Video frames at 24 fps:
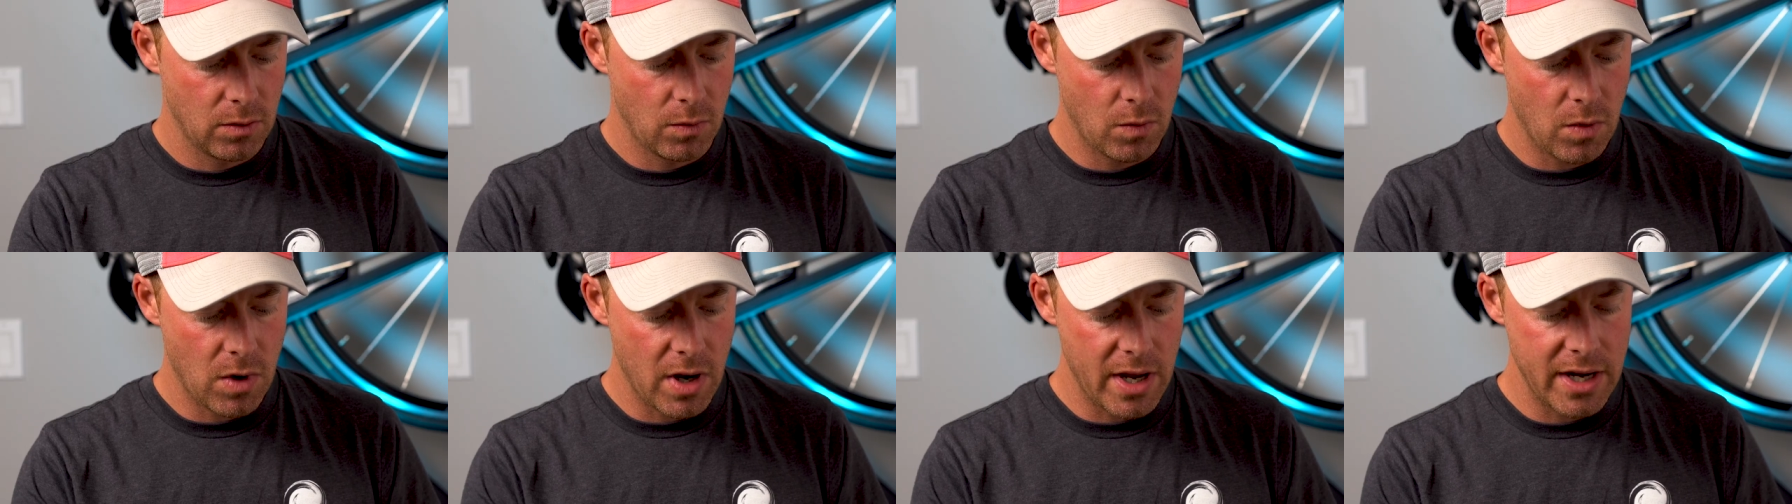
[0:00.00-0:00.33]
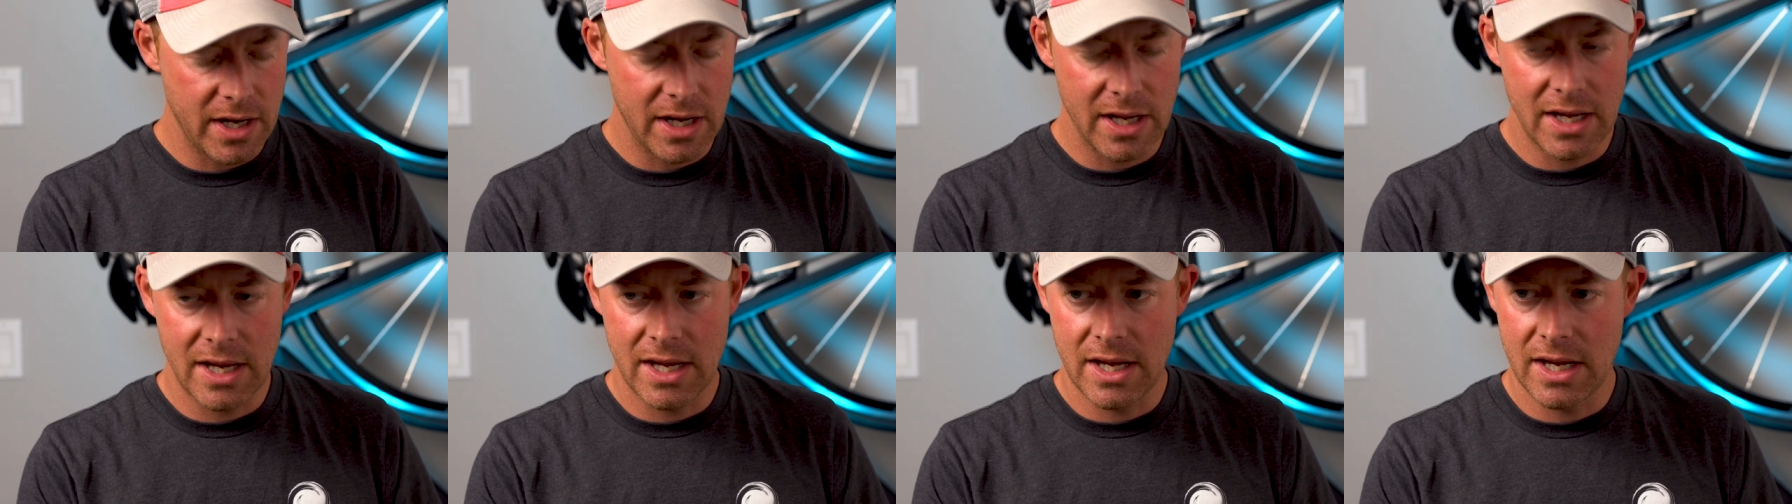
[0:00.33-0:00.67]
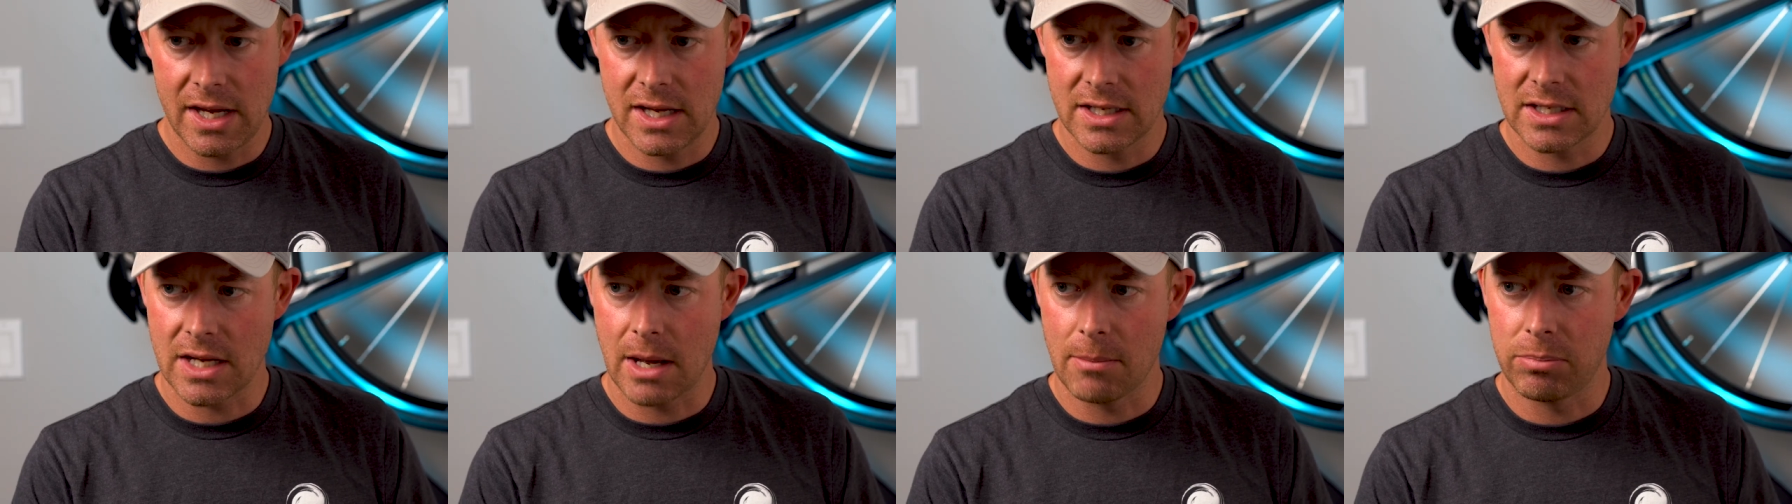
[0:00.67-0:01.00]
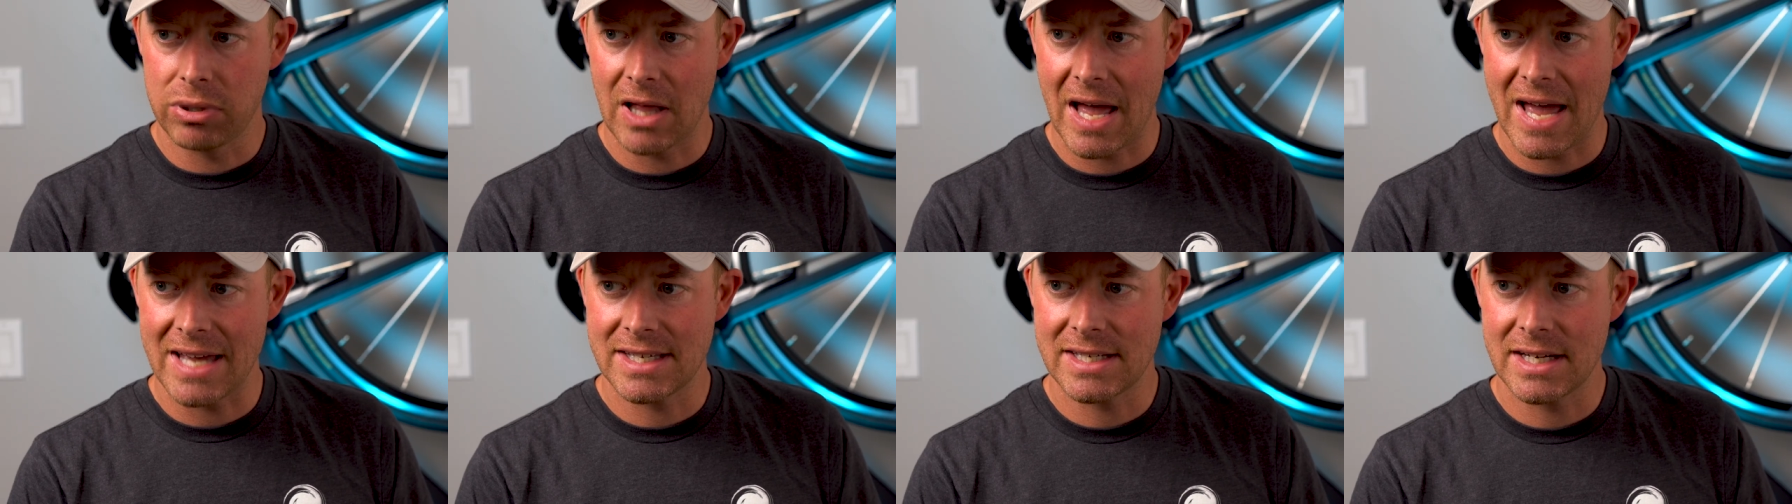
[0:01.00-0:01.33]
One is a
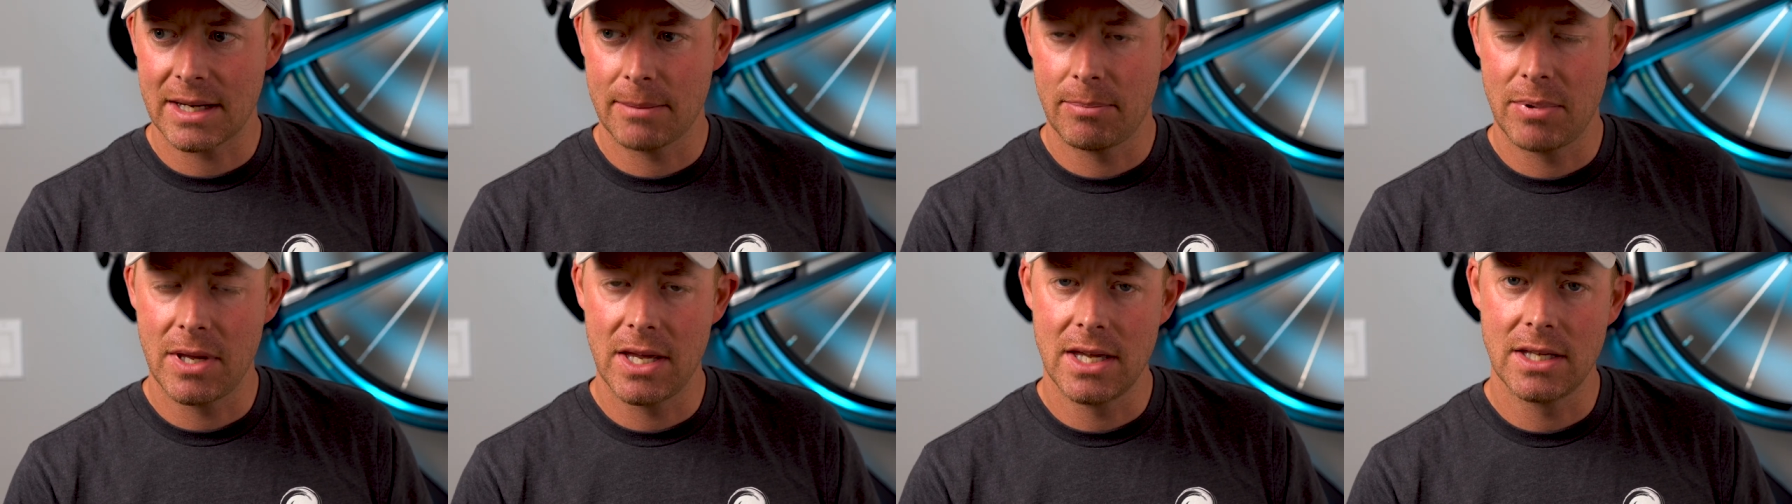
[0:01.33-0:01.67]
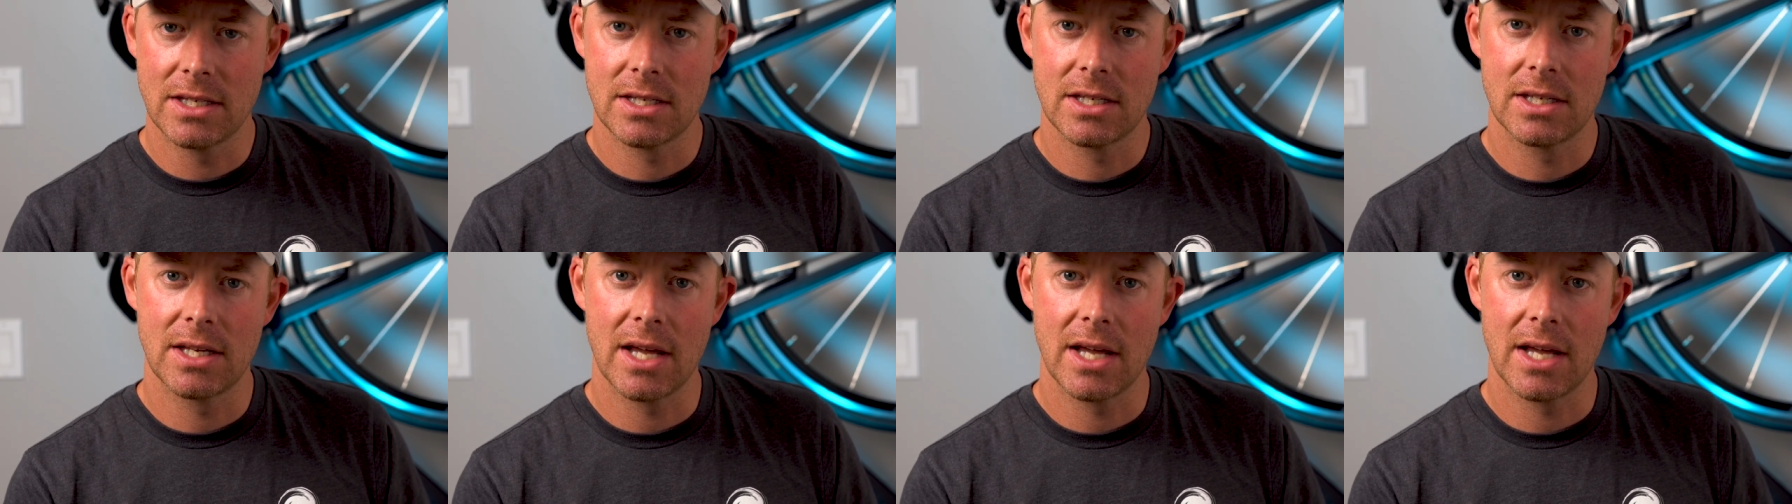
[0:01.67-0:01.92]
plastic piece